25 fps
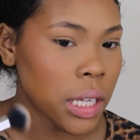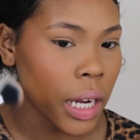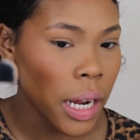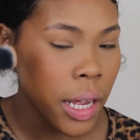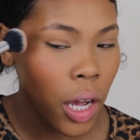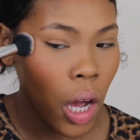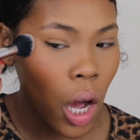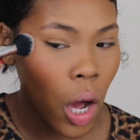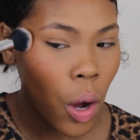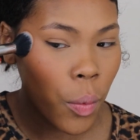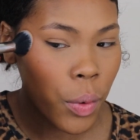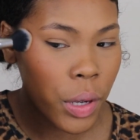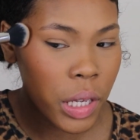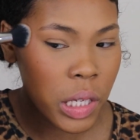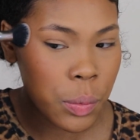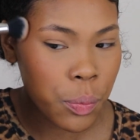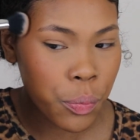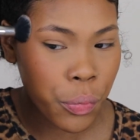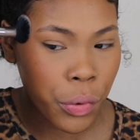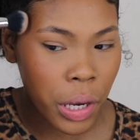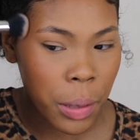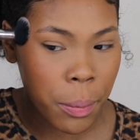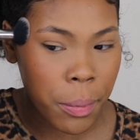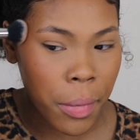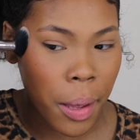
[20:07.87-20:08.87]
And I always
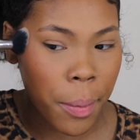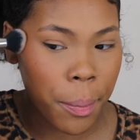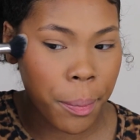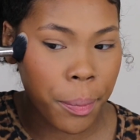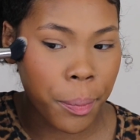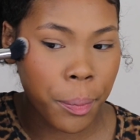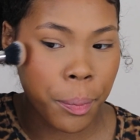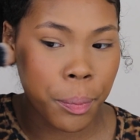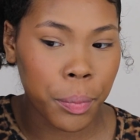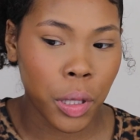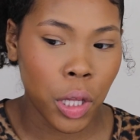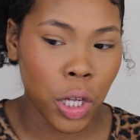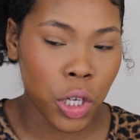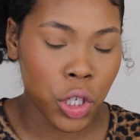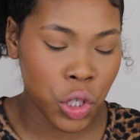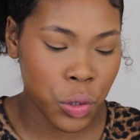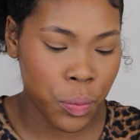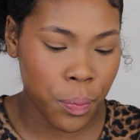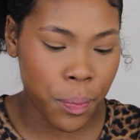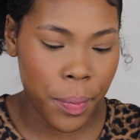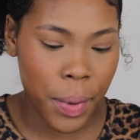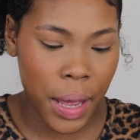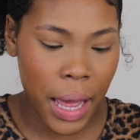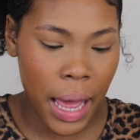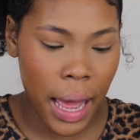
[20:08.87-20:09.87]
bring my blush
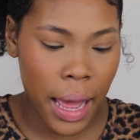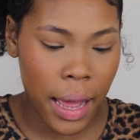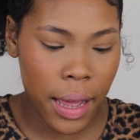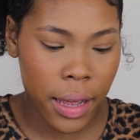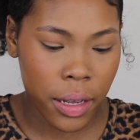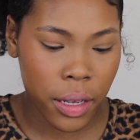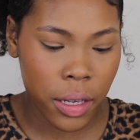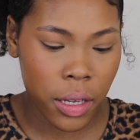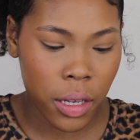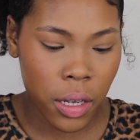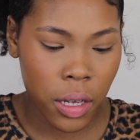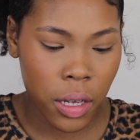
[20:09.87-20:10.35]
back.